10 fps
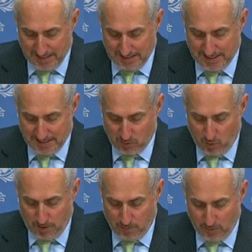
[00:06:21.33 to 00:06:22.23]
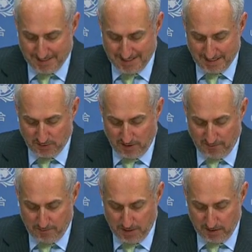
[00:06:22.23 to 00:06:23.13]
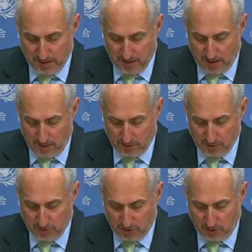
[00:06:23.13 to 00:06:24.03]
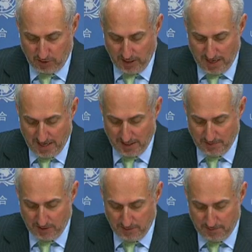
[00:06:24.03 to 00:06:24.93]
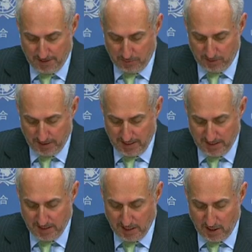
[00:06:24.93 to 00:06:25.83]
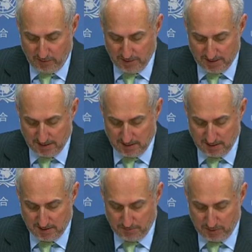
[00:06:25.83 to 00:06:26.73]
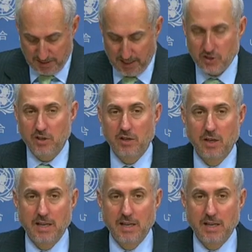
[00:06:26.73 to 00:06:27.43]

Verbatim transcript: seeks $1.65 billion to target 9 million people in need of assistance and protection.